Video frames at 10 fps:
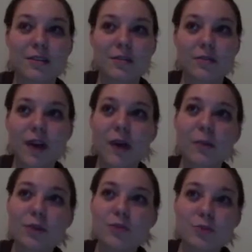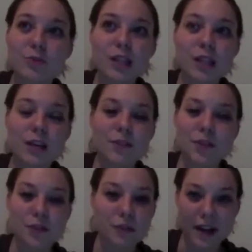Find what you truly love to do
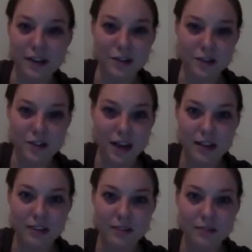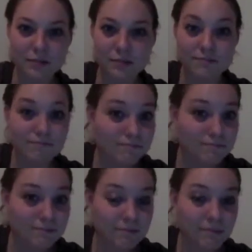for exercise.
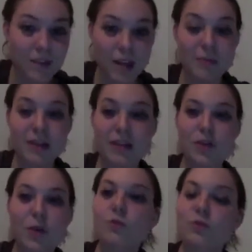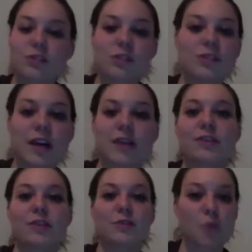I mean, don't just tell
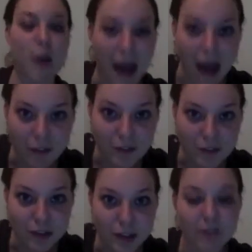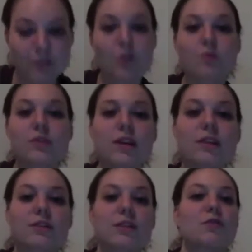yourself you have to lift. Don't tell
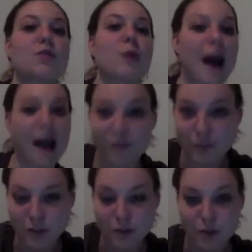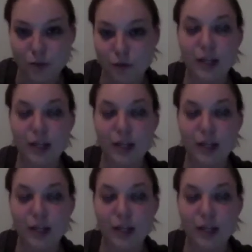yourself you have to